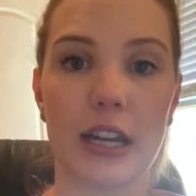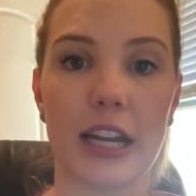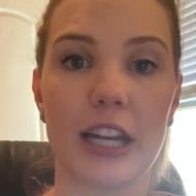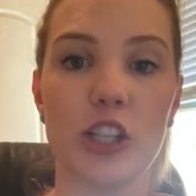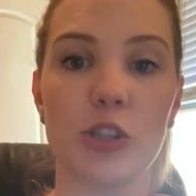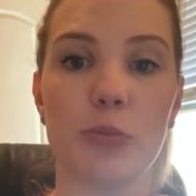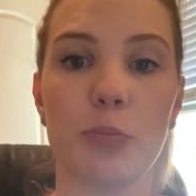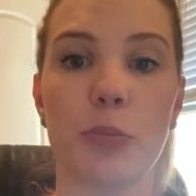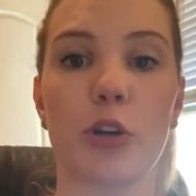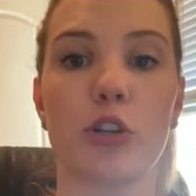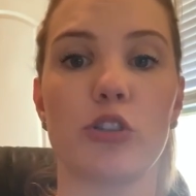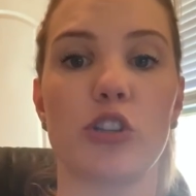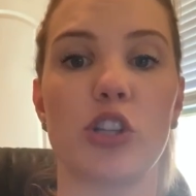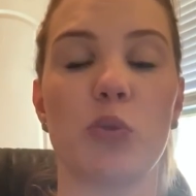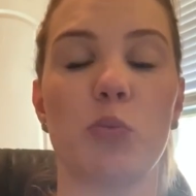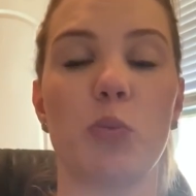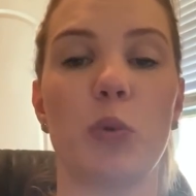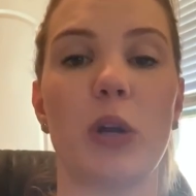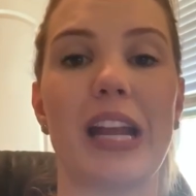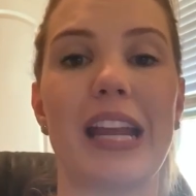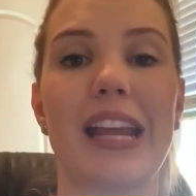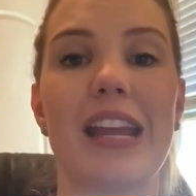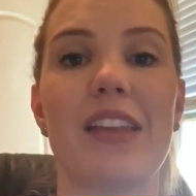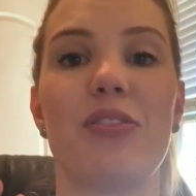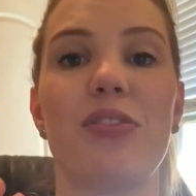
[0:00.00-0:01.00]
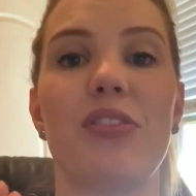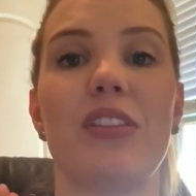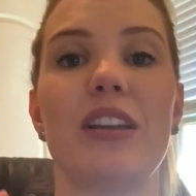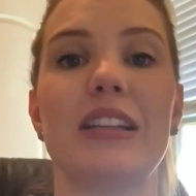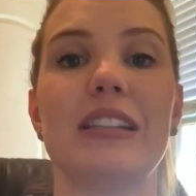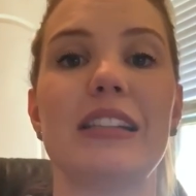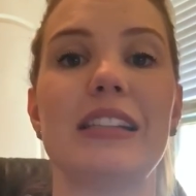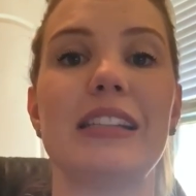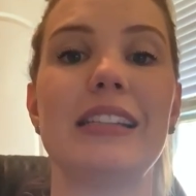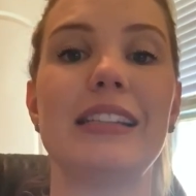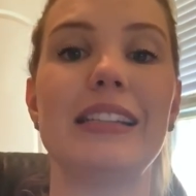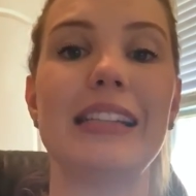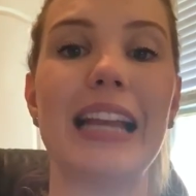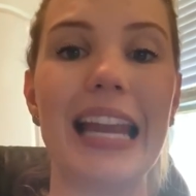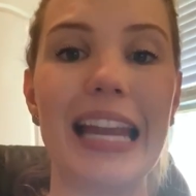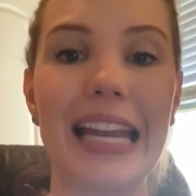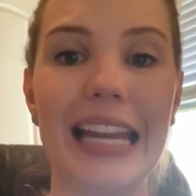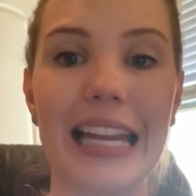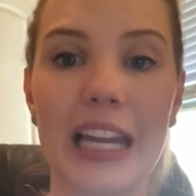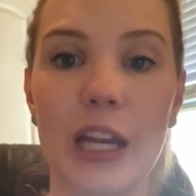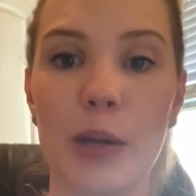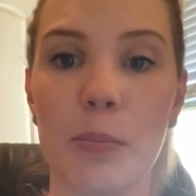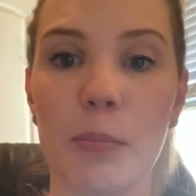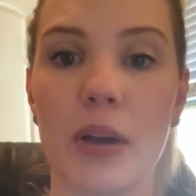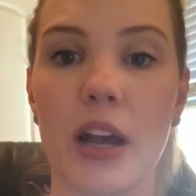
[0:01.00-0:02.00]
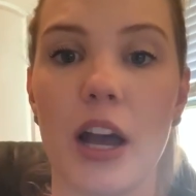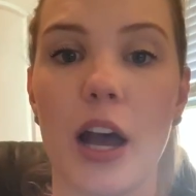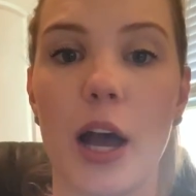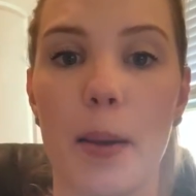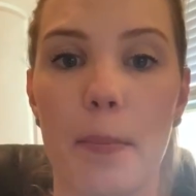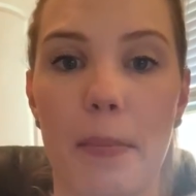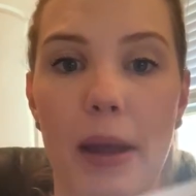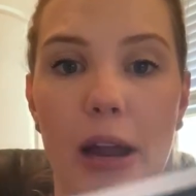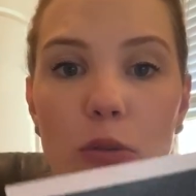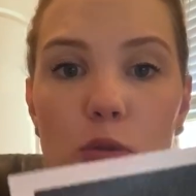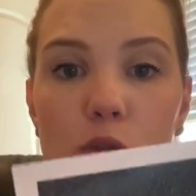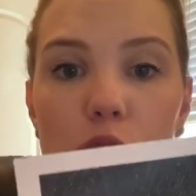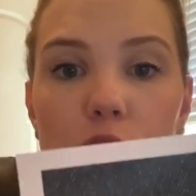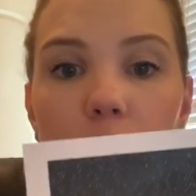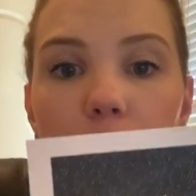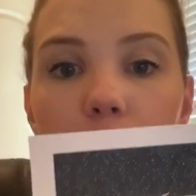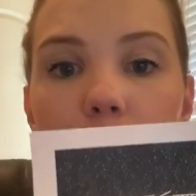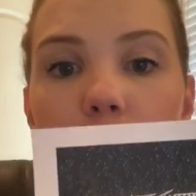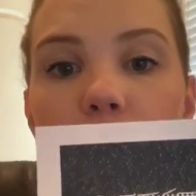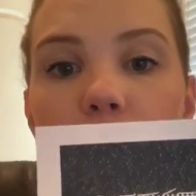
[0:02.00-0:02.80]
Each person would get the same amount.